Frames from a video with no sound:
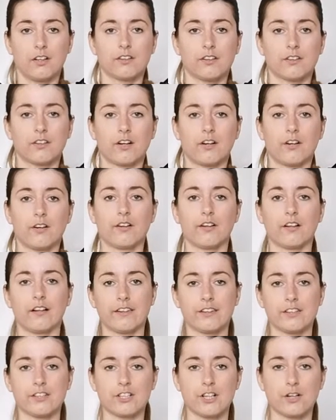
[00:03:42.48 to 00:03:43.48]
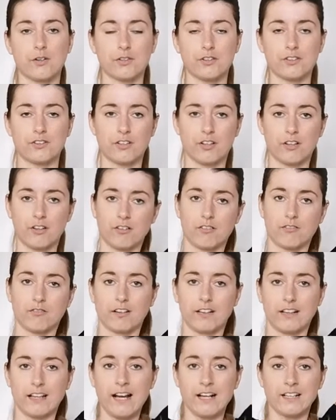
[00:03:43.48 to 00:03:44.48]
So let the shoulders
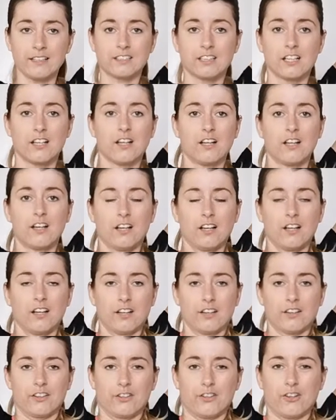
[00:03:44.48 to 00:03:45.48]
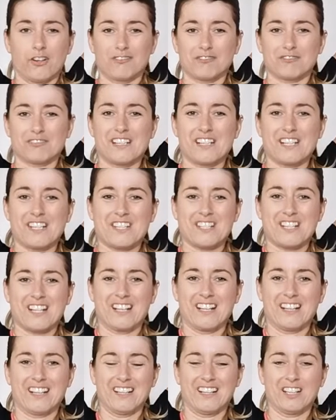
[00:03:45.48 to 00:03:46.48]
relax. You're not reaching
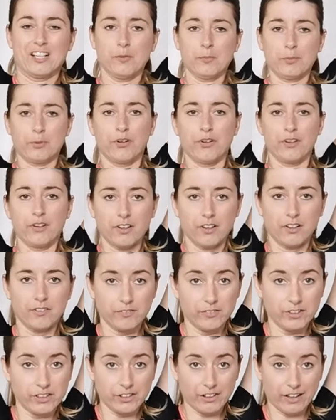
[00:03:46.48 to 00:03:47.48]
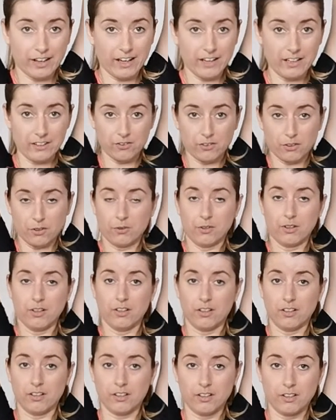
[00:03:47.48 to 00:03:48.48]
up. I mean, you can do
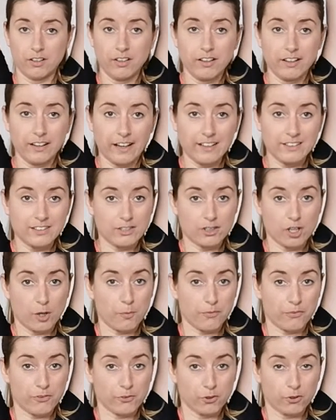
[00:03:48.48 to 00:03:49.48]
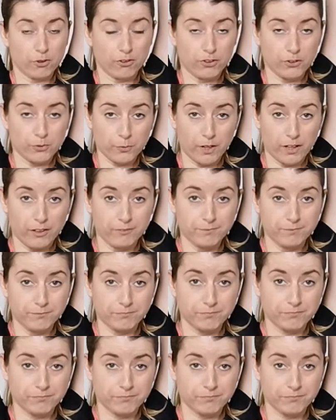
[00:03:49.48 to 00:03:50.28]
against the top of the door as well.